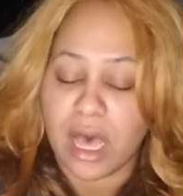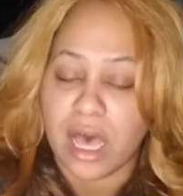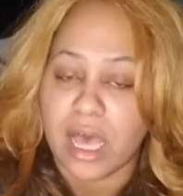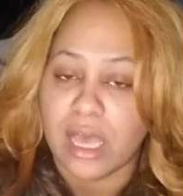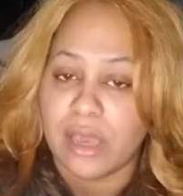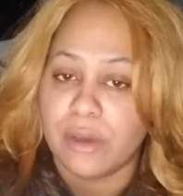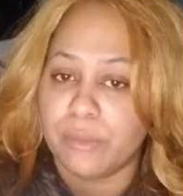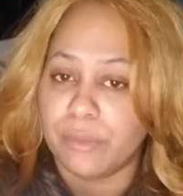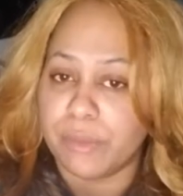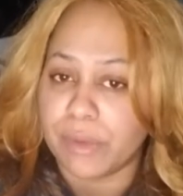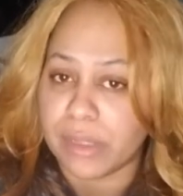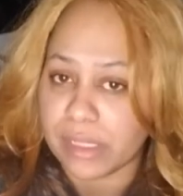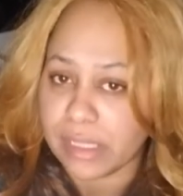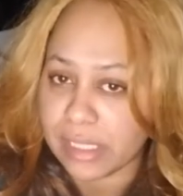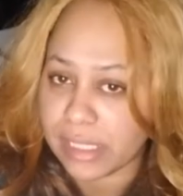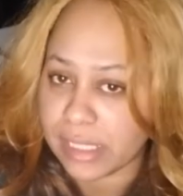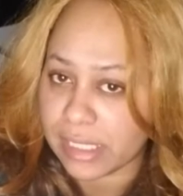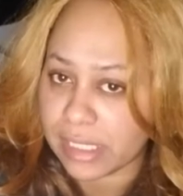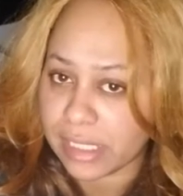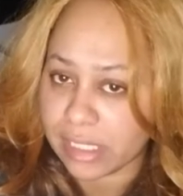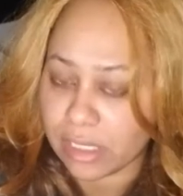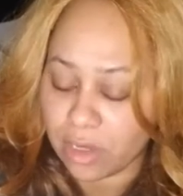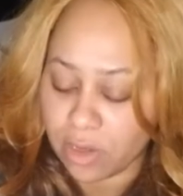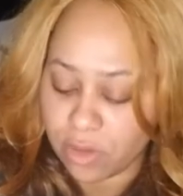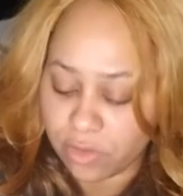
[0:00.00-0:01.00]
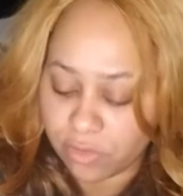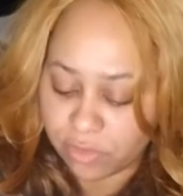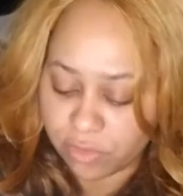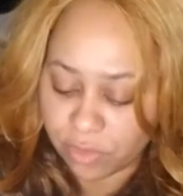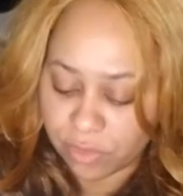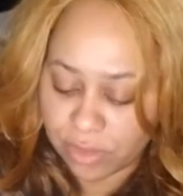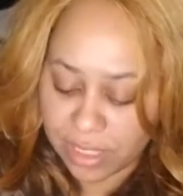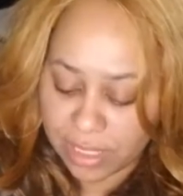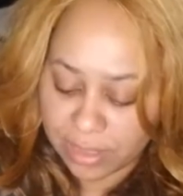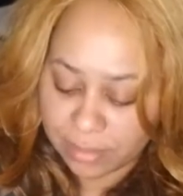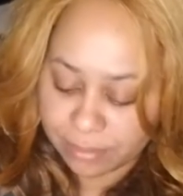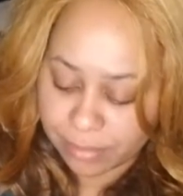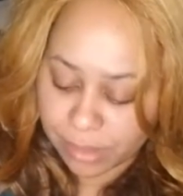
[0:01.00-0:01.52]
I will link it also
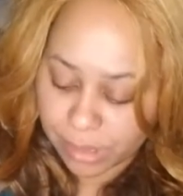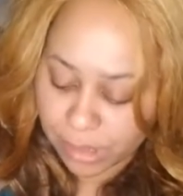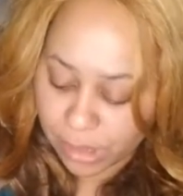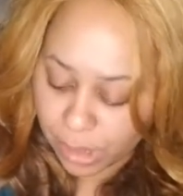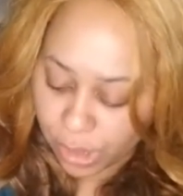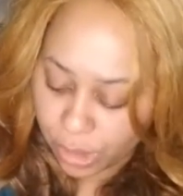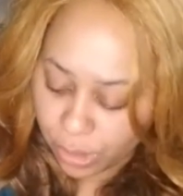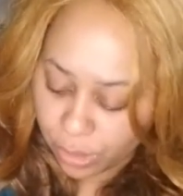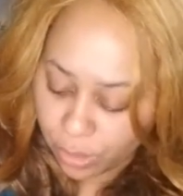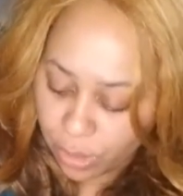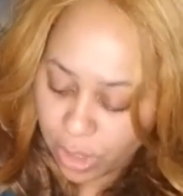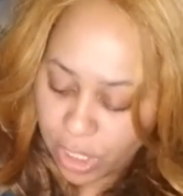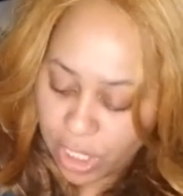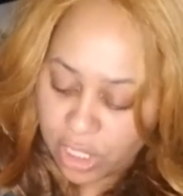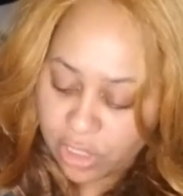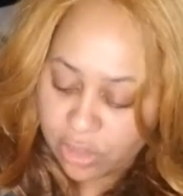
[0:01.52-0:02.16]
down below.